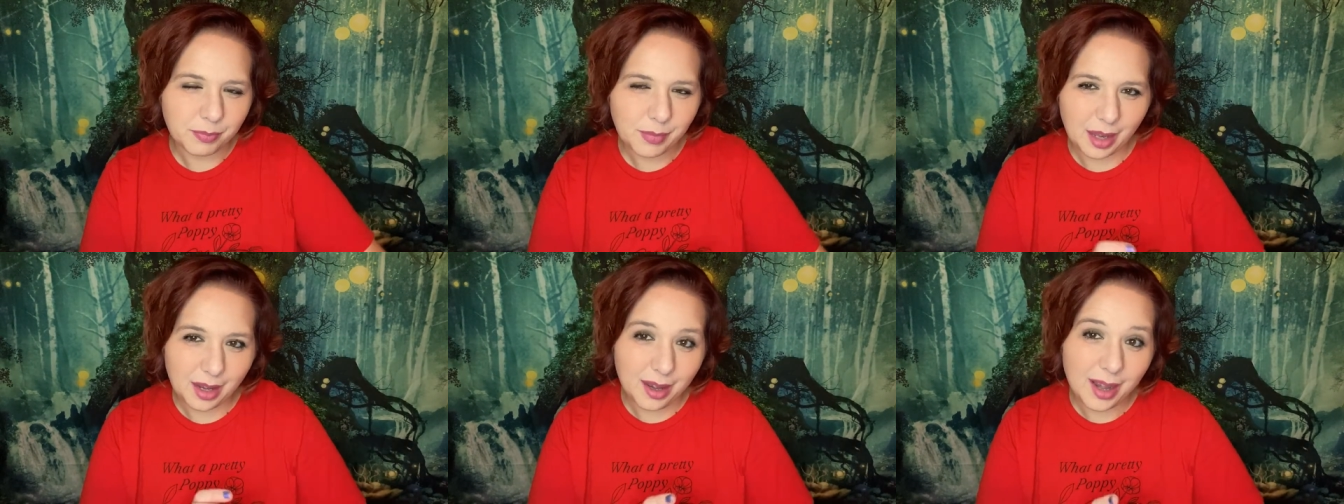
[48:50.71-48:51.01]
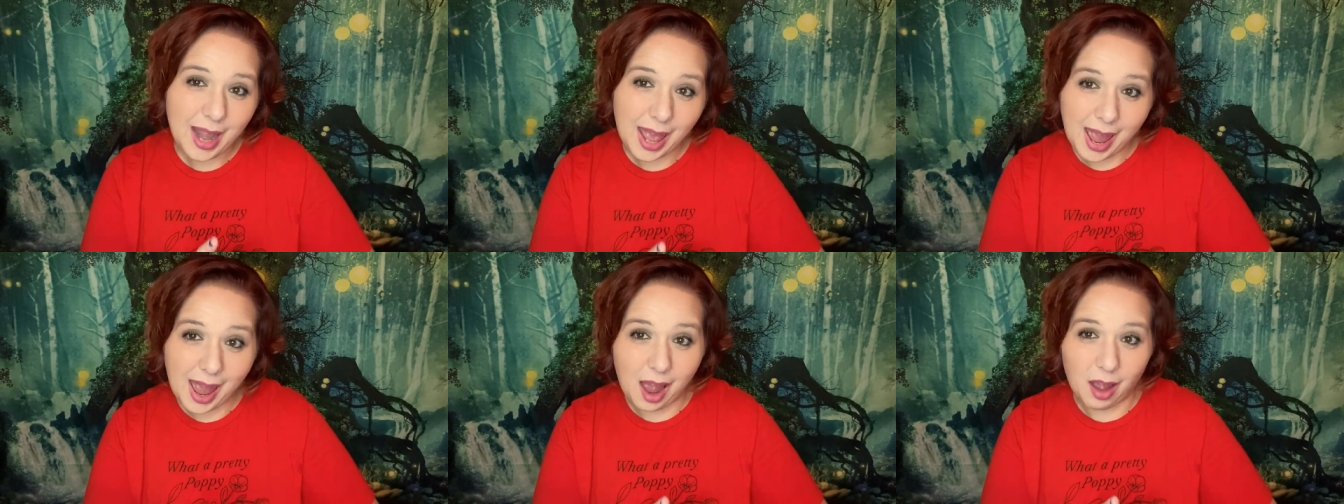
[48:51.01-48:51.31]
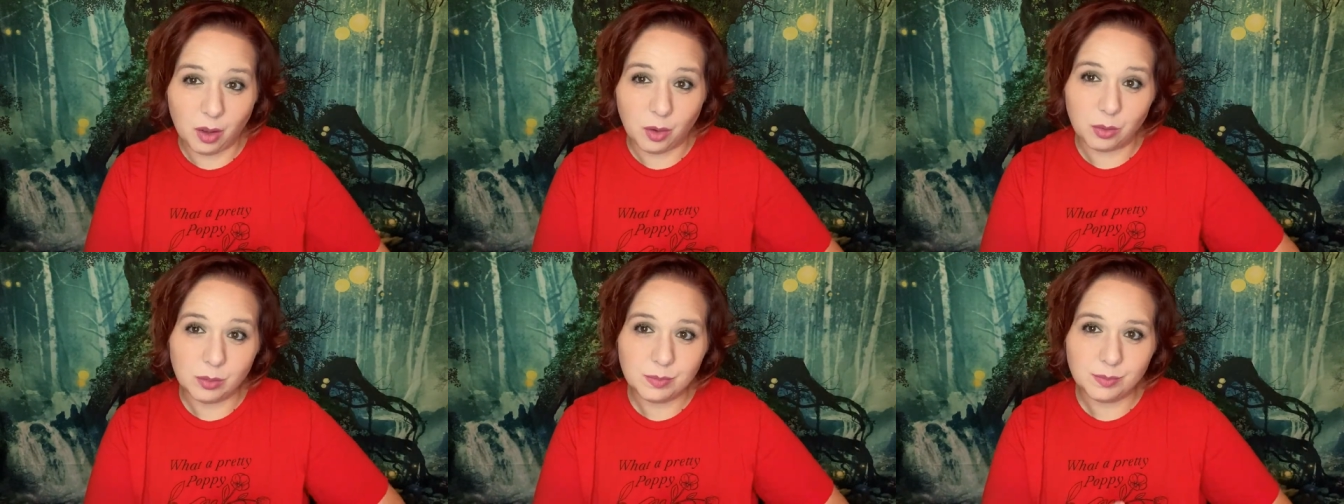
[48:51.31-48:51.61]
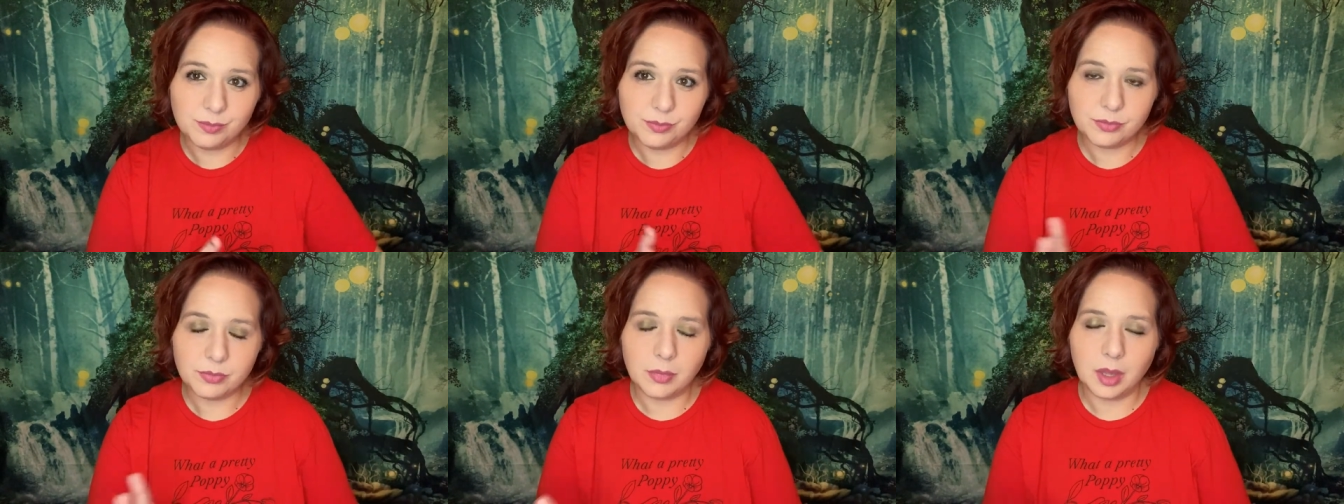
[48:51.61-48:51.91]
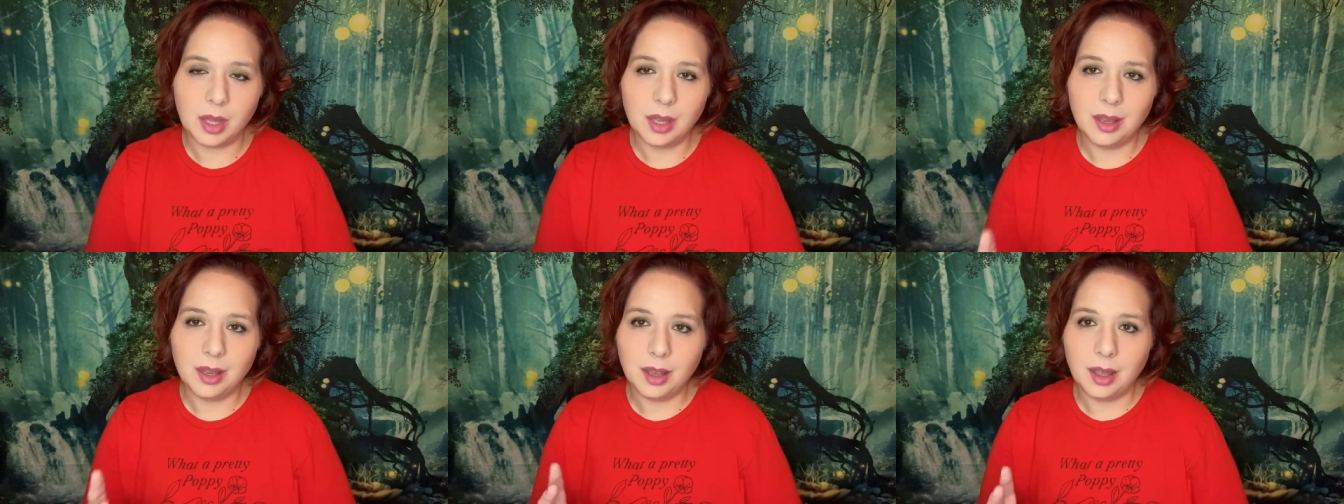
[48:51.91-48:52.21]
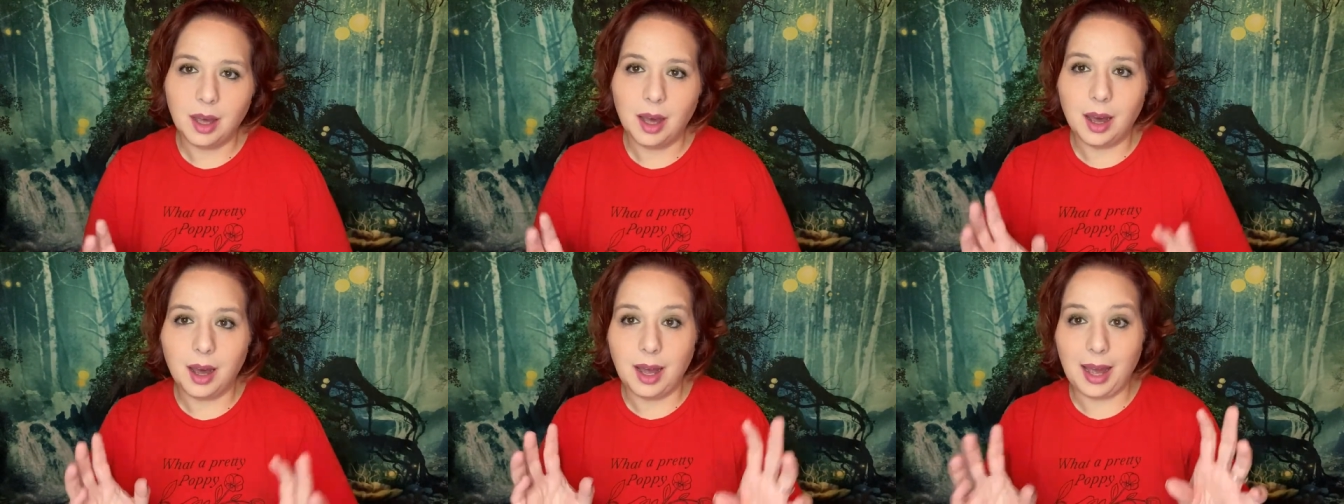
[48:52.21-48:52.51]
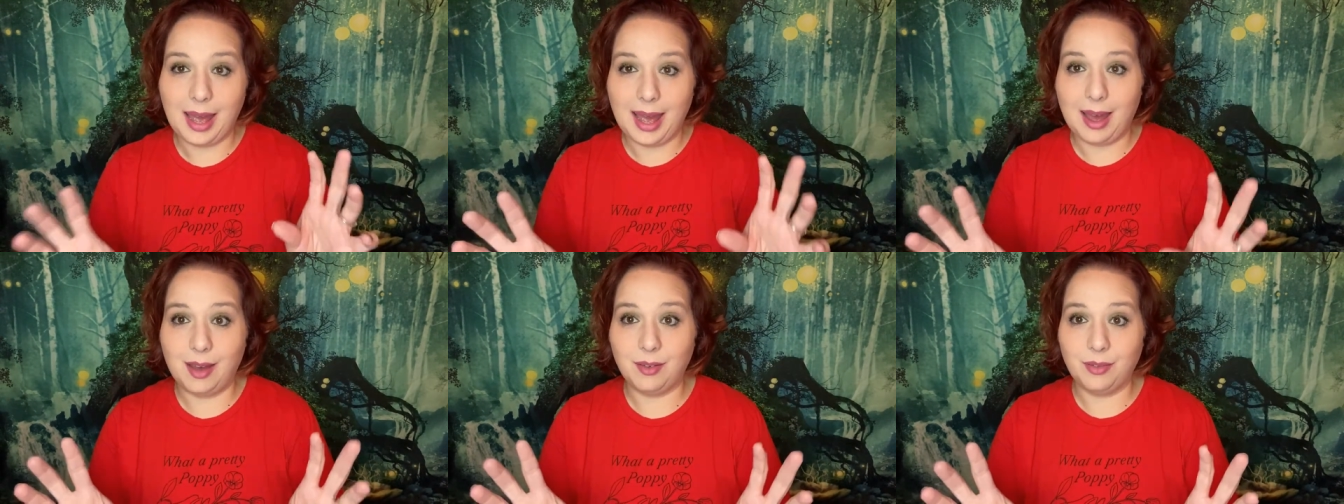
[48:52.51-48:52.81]
And now
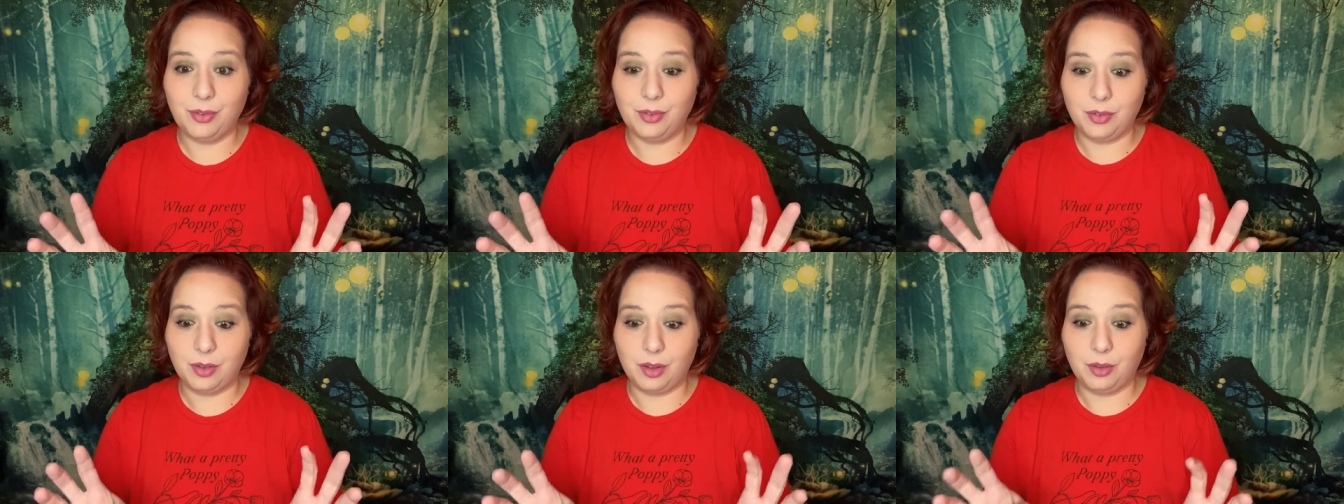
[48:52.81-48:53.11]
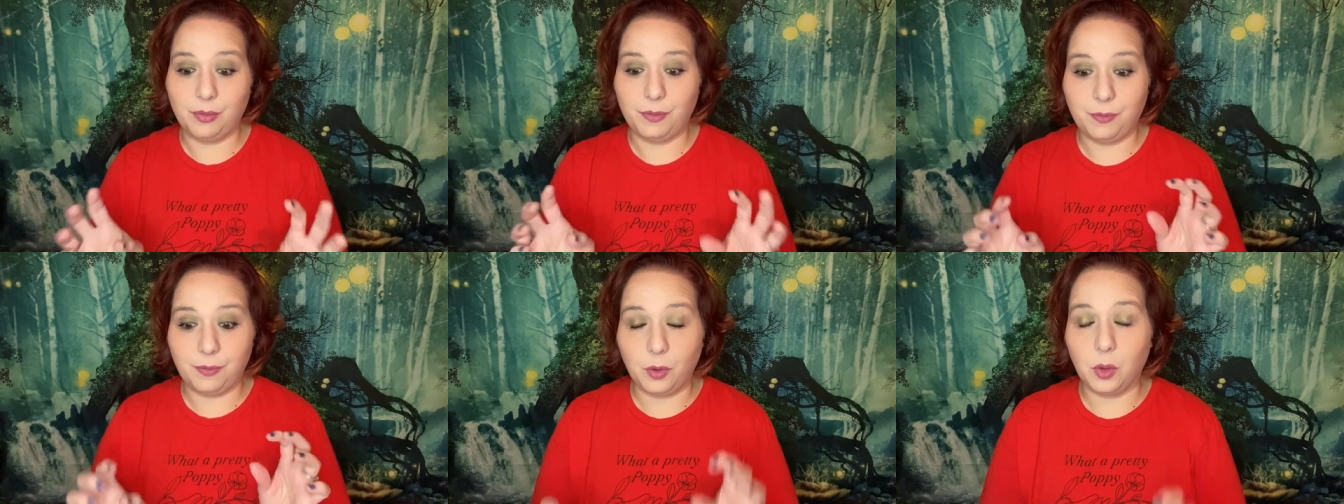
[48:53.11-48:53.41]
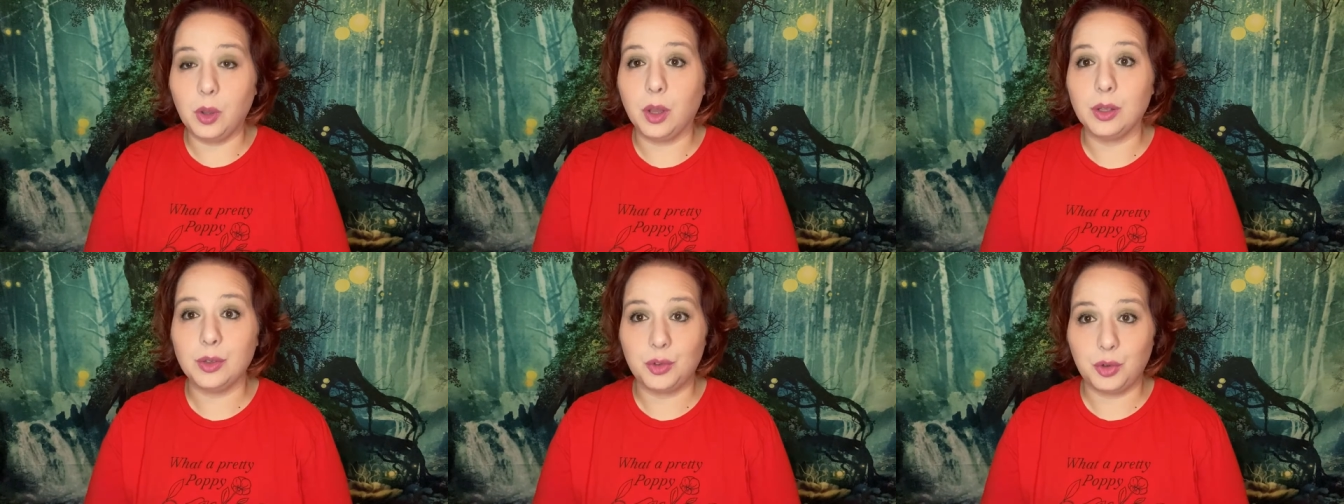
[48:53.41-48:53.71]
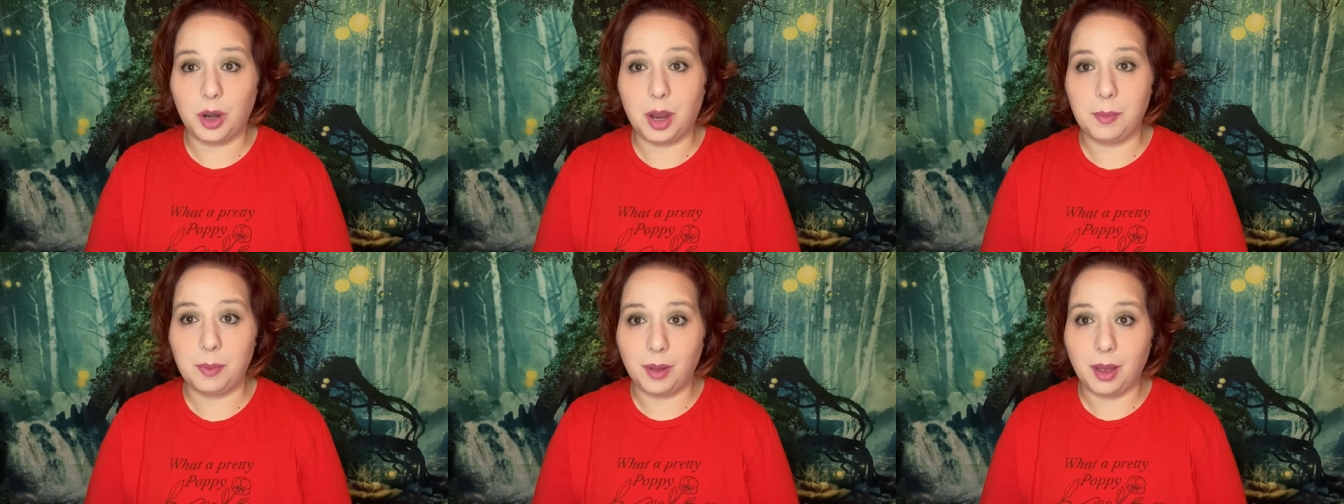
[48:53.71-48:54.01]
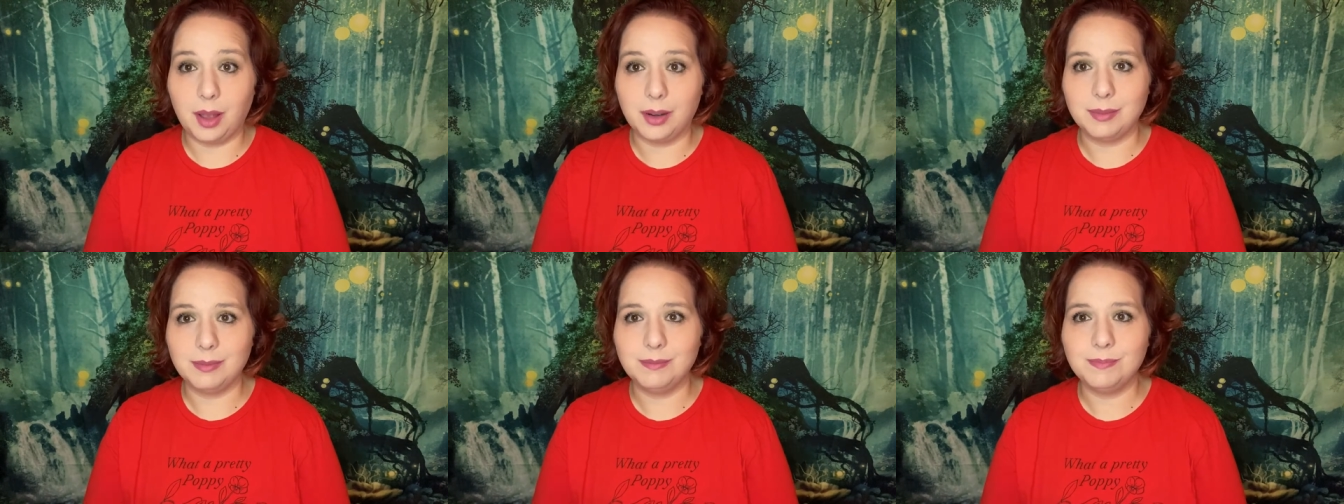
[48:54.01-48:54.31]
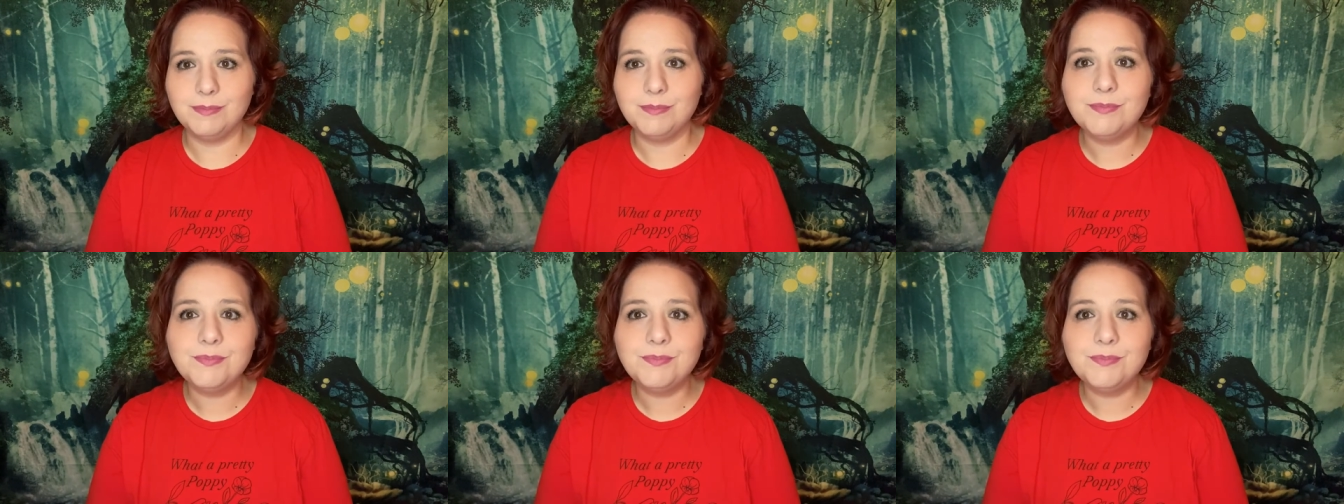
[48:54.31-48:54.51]
I have a full on tripod